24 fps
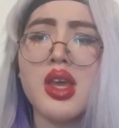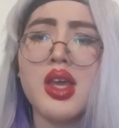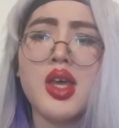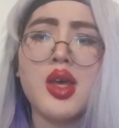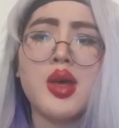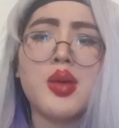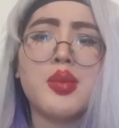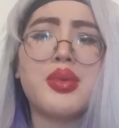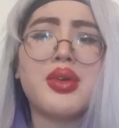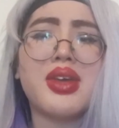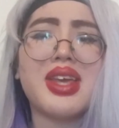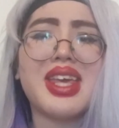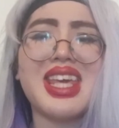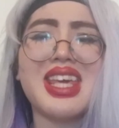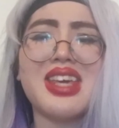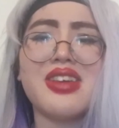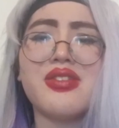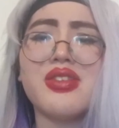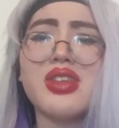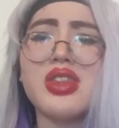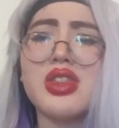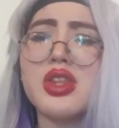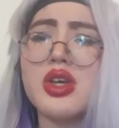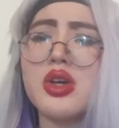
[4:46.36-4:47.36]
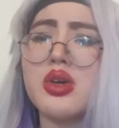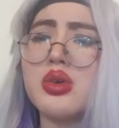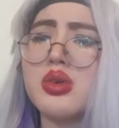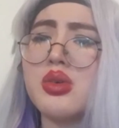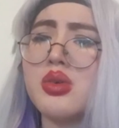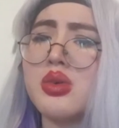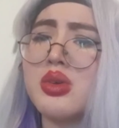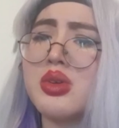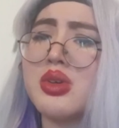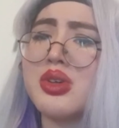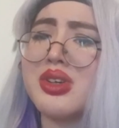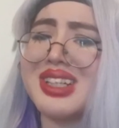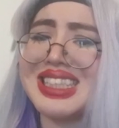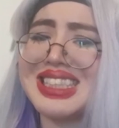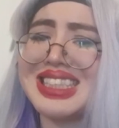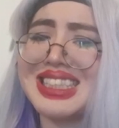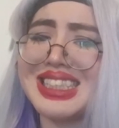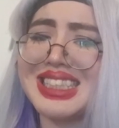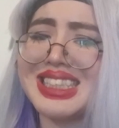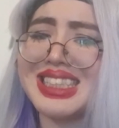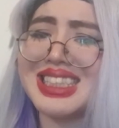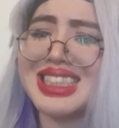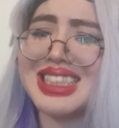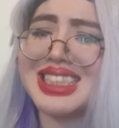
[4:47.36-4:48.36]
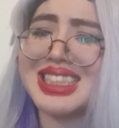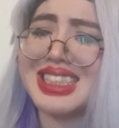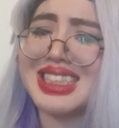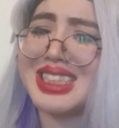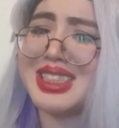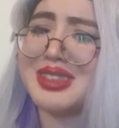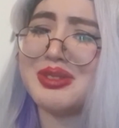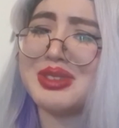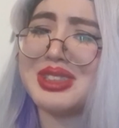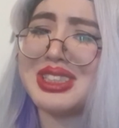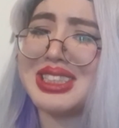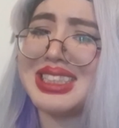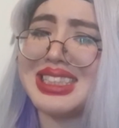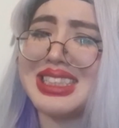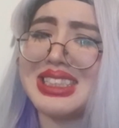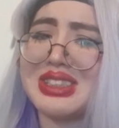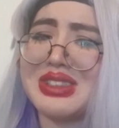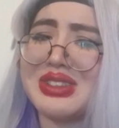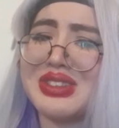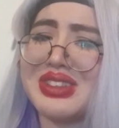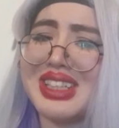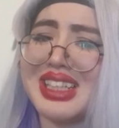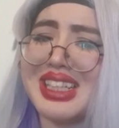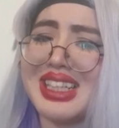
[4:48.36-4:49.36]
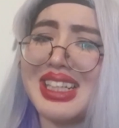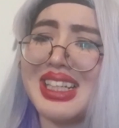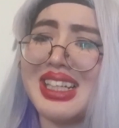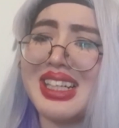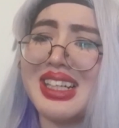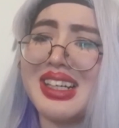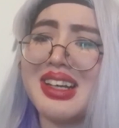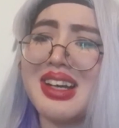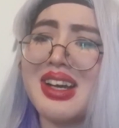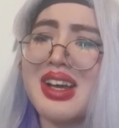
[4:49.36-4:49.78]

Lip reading: But even though Christians seem to disagree,